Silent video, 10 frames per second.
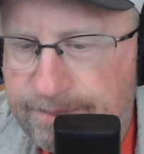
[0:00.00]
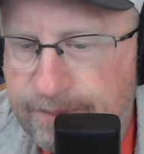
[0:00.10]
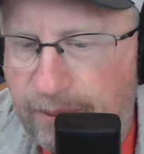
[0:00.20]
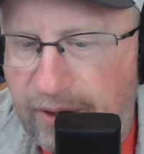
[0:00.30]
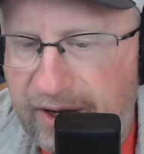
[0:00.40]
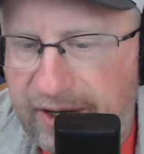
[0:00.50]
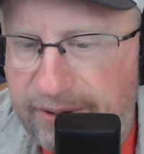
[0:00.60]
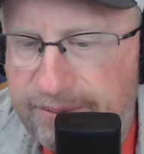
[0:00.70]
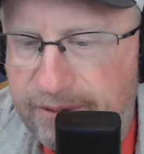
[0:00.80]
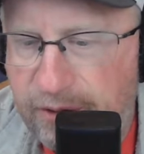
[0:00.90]

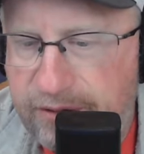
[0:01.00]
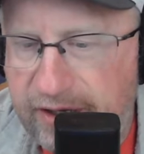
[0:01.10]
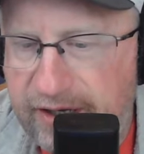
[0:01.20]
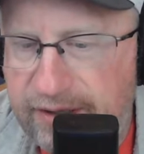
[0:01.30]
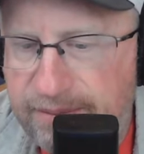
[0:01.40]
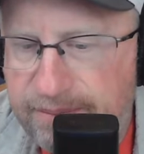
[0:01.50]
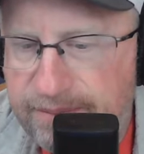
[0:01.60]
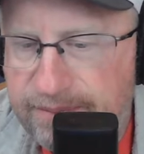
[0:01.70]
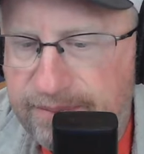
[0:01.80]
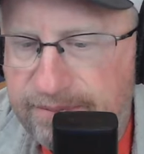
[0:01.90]
Wow. Okay.
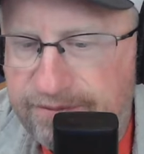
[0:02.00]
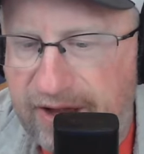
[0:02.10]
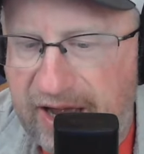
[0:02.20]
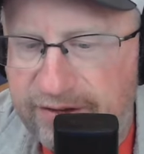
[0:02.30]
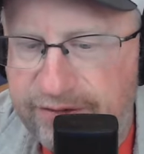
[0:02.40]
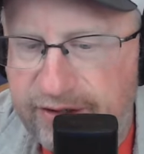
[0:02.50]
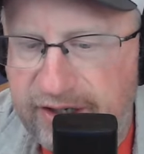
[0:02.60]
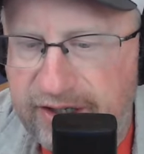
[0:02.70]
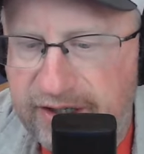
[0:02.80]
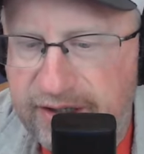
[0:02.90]

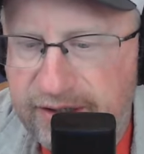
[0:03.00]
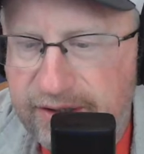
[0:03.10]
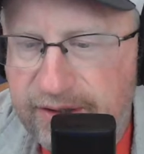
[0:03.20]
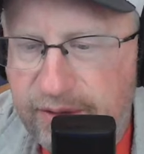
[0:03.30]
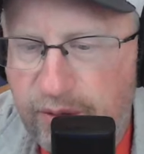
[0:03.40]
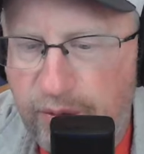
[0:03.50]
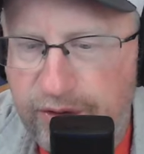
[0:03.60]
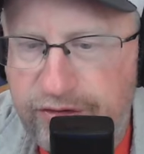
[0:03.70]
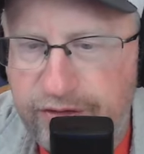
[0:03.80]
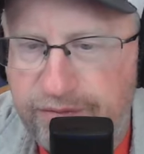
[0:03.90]
Fascinating. Well, we
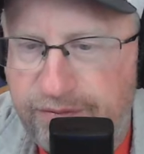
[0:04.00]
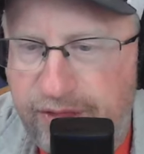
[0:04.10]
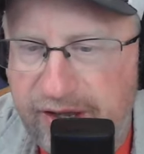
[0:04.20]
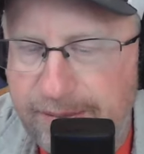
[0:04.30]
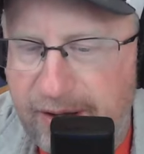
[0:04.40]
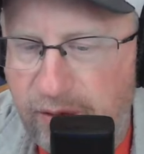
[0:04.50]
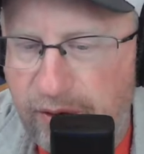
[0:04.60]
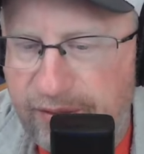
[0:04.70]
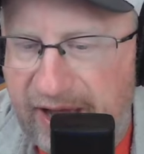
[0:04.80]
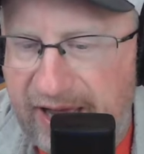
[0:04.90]
should think about
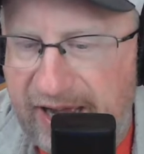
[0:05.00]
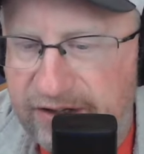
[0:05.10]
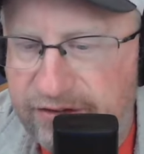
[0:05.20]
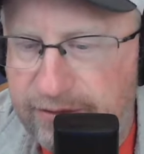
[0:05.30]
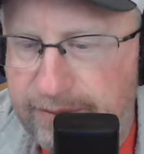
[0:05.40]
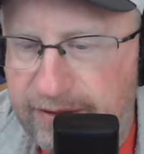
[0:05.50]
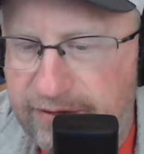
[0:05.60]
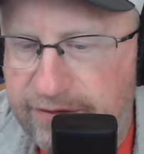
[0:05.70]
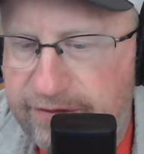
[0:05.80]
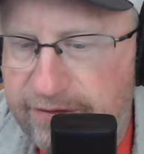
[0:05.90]
what that actually
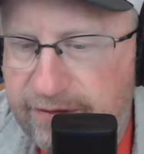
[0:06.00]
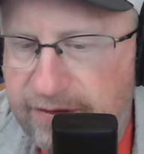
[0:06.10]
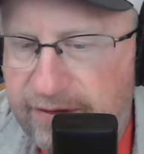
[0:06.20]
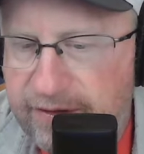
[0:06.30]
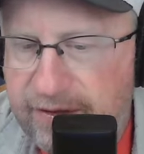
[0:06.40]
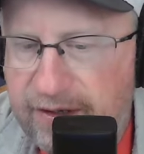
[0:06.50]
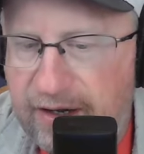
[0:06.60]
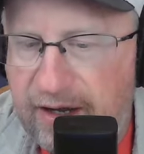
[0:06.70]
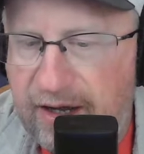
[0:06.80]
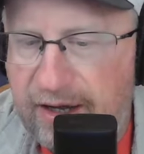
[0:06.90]
means.
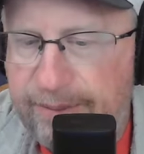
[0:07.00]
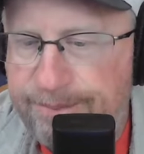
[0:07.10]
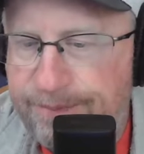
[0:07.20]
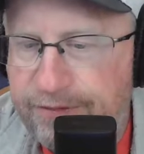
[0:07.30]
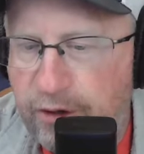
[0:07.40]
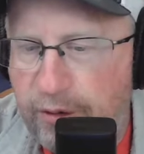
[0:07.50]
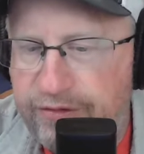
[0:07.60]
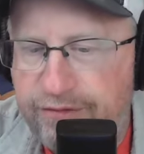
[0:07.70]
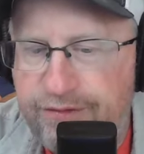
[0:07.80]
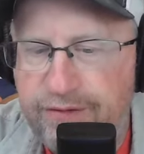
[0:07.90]
So it's
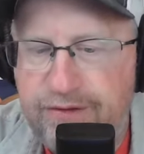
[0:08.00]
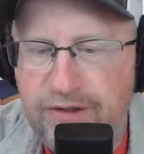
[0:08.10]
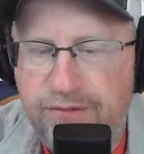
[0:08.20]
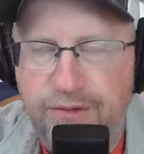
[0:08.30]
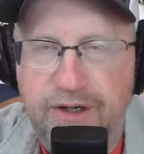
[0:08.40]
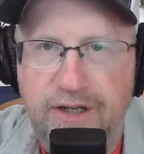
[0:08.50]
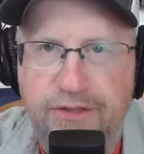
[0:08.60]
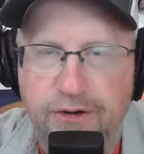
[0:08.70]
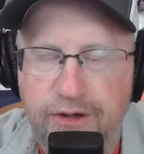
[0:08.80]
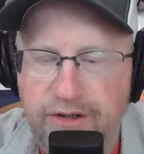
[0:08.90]
a
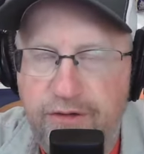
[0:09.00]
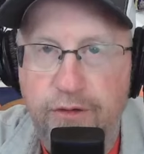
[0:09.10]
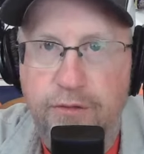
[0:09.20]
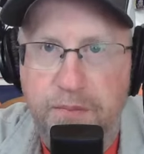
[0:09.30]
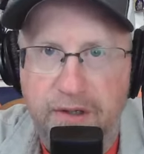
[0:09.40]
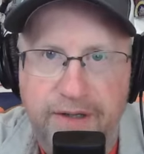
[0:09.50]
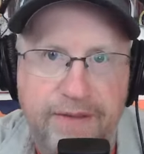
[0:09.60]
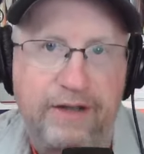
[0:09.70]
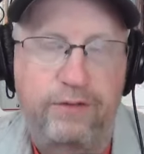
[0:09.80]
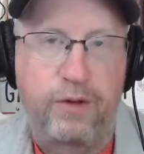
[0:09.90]
53-32 split.
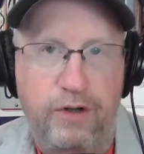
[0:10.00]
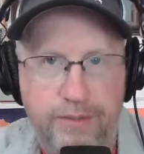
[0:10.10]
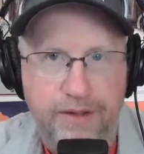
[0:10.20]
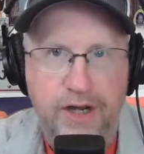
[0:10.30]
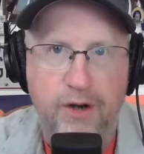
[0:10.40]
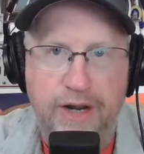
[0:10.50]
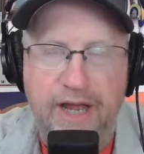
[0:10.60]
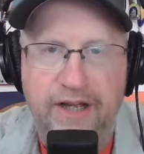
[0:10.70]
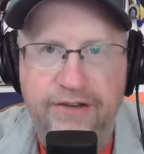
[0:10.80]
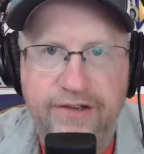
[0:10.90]
That's what it'll be known
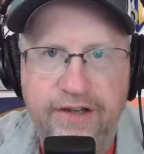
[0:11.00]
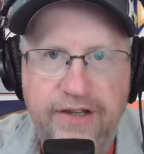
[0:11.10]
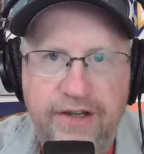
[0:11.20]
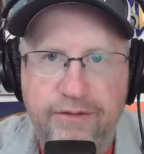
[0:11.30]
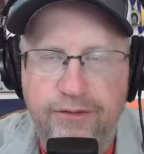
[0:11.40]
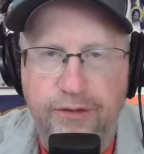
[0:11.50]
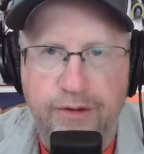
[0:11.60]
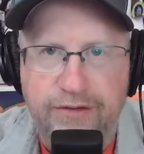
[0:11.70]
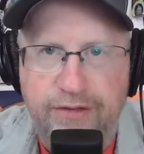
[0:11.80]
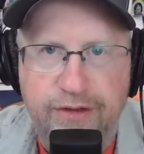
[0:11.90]
as for the
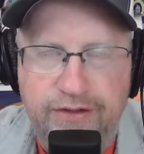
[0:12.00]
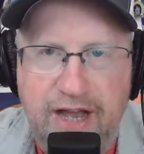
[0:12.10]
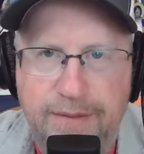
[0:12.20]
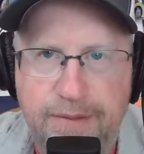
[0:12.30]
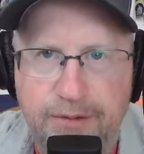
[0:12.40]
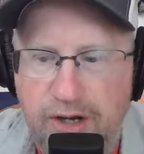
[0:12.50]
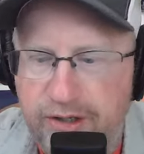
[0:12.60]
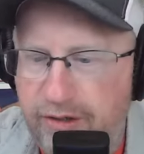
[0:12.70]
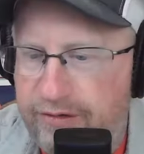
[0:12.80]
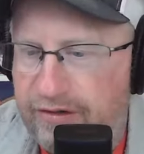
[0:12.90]
rest of the time in
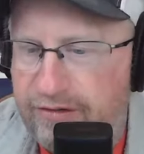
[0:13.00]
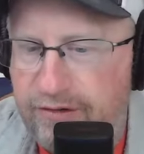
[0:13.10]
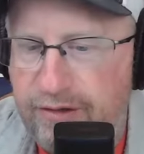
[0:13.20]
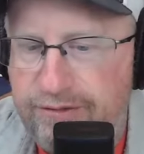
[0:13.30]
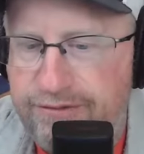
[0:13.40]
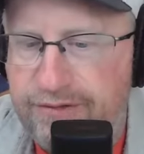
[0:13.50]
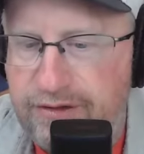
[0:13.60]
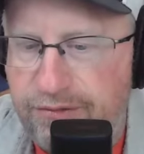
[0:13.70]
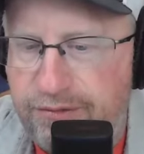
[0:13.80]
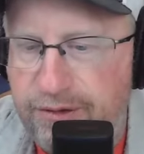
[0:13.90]
Broncos history,
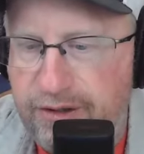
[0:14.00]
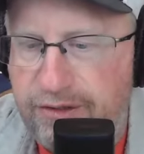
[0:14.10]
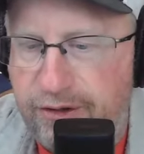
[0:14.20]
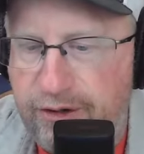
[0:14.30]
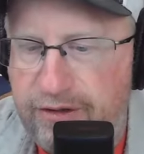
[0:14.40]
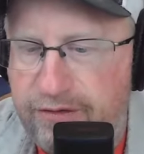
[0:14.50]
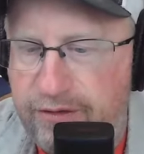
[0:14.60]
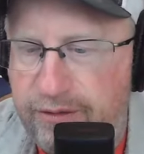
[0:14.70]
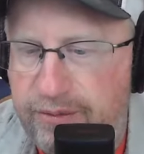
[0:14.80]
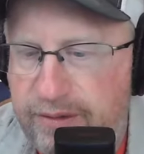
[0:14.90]

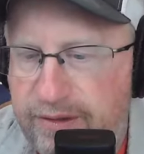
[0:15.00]
53-32.